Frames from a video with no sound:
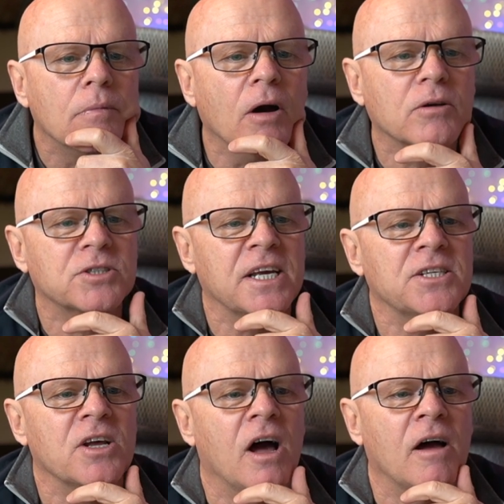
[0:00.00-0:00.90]
Michael
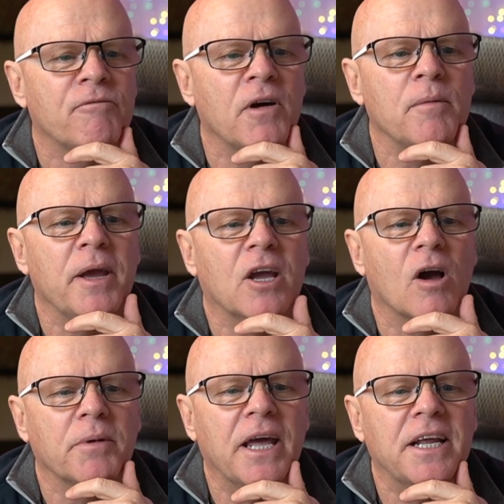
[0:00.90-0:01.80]
says, uh,
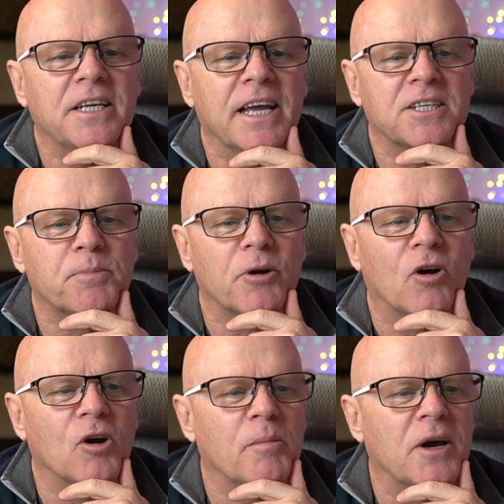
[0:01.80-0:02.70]
I'm getting desperate.
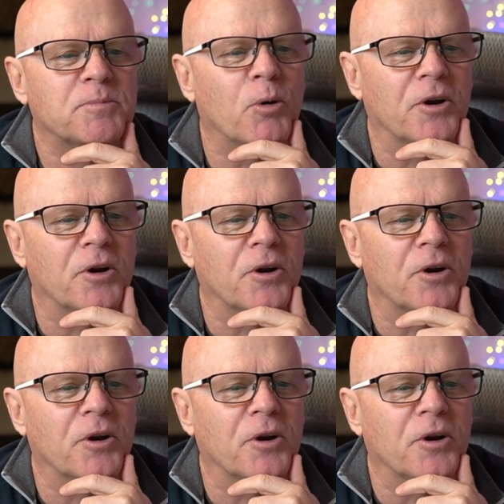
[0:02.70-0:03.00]
I almost